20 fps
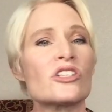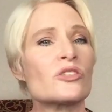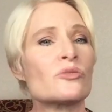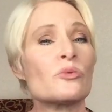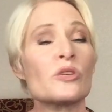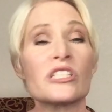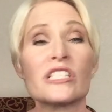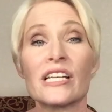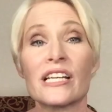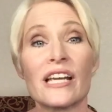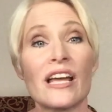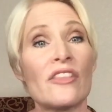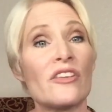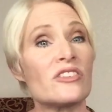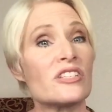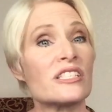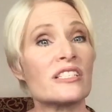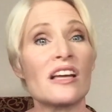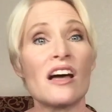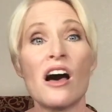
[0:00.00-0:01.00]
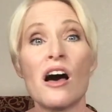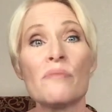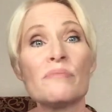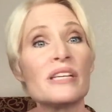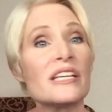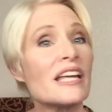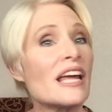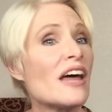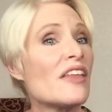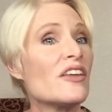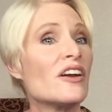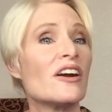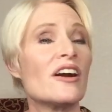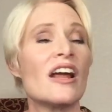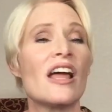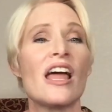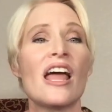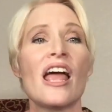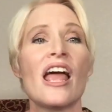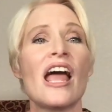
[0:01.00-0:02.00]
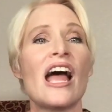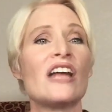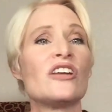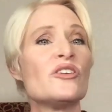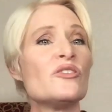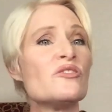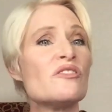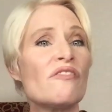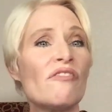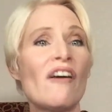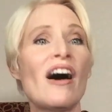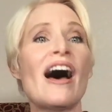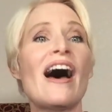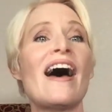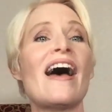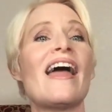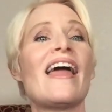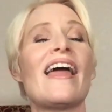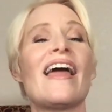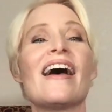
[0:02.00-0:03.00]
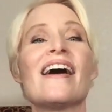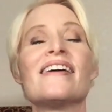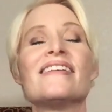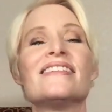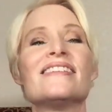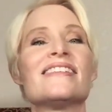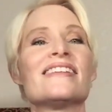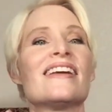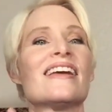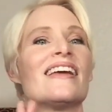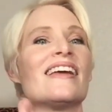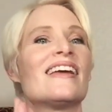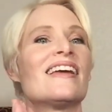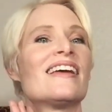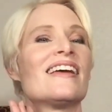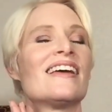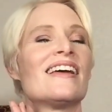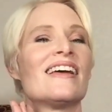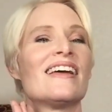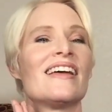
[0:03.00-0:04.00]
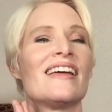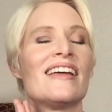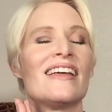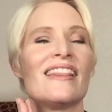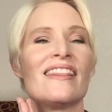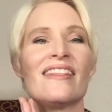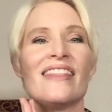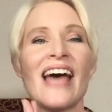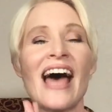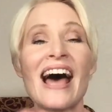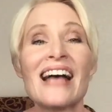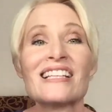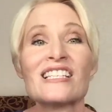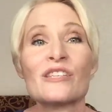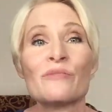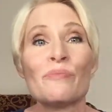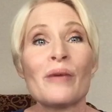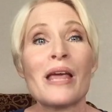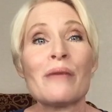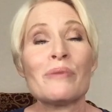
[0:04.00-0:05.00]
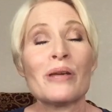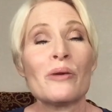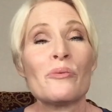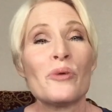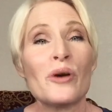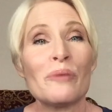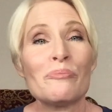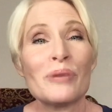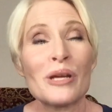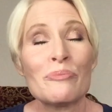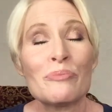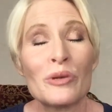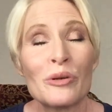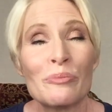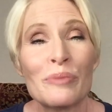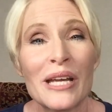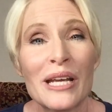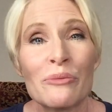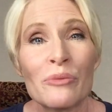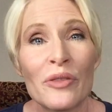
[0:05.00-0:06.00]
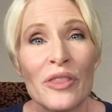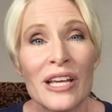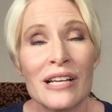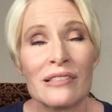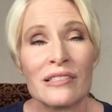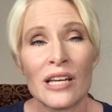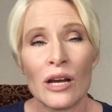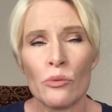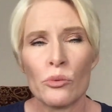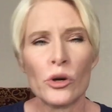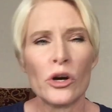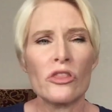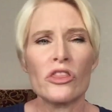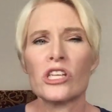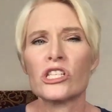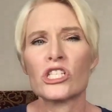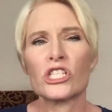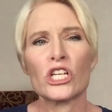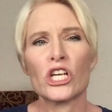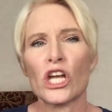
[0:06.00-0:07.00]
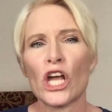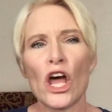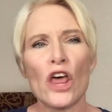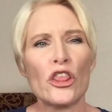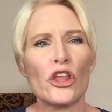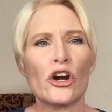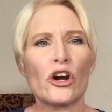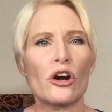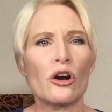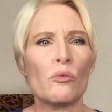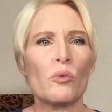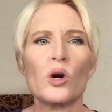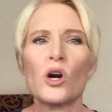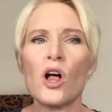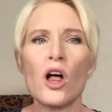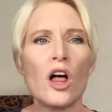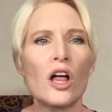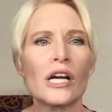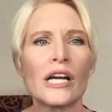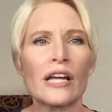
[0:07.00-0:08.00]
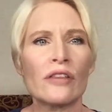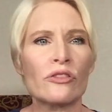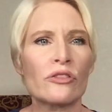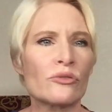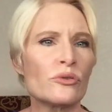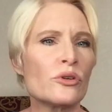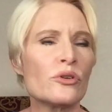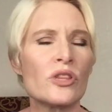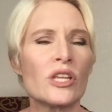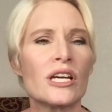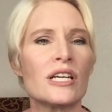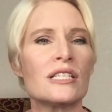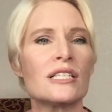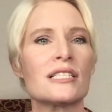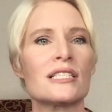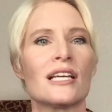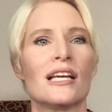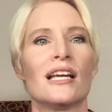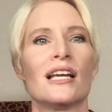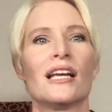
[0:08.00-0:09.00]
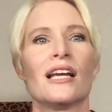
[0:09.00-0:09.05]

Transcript: just work together, just come together and unify. And that's maybe what people mean when they say, we're in this together, we'll all get through this.